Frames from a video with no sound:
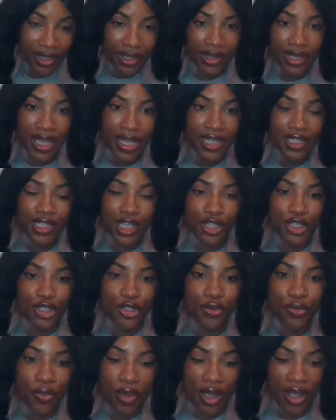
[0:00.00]
the things that
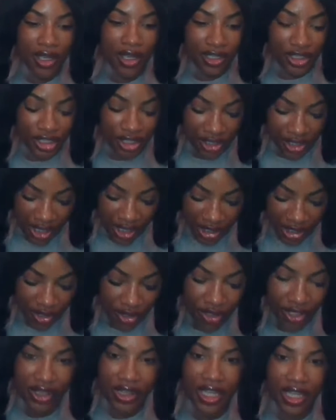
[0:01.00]
you watch. These are
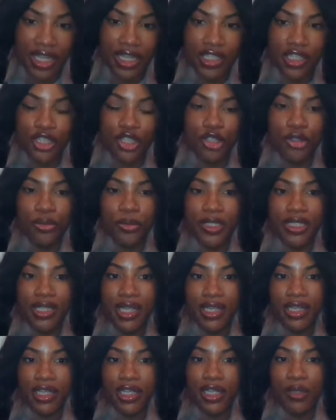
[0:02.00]
the things that you'll be
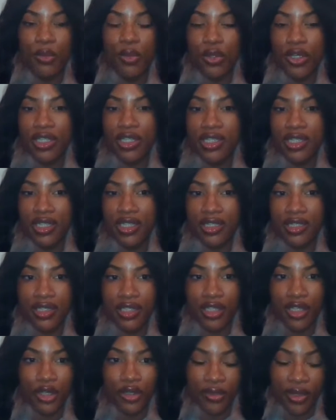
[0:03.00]
taking more into
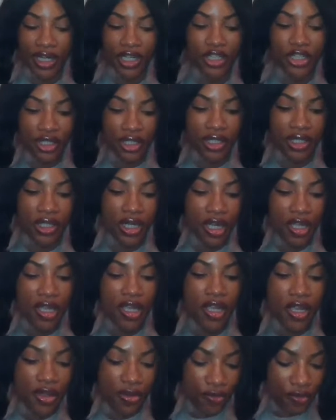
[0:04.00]
consideration
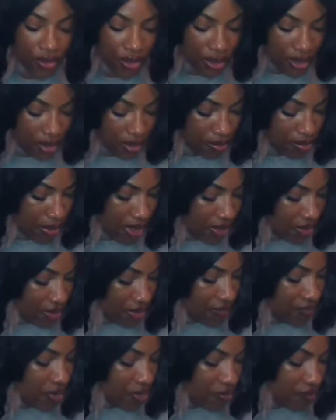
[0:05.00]
for the month
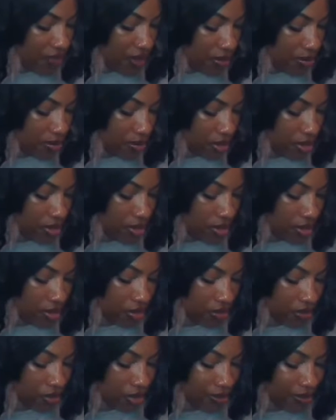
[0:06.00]
of November.
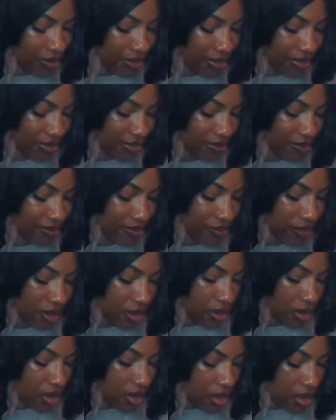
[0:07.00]
Whoops.
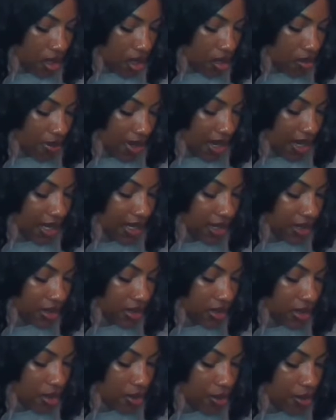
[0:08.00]
All right,
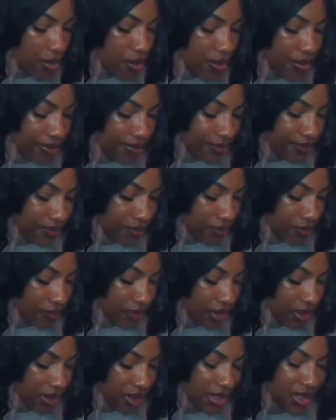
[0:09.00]
so
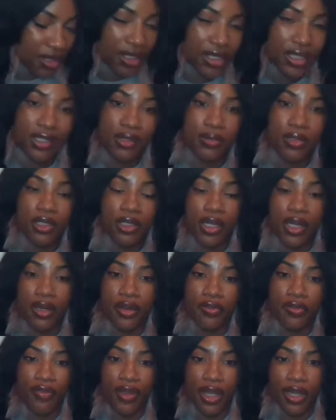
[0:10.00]
let's look at some
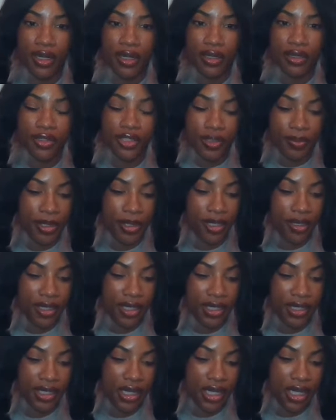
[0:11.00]
clarifiers.
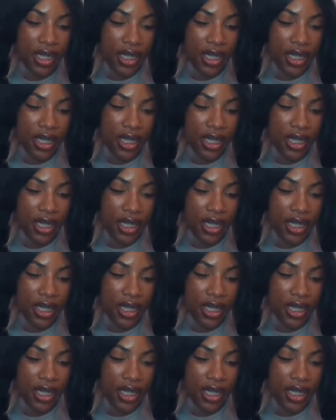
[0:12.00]
Spirit,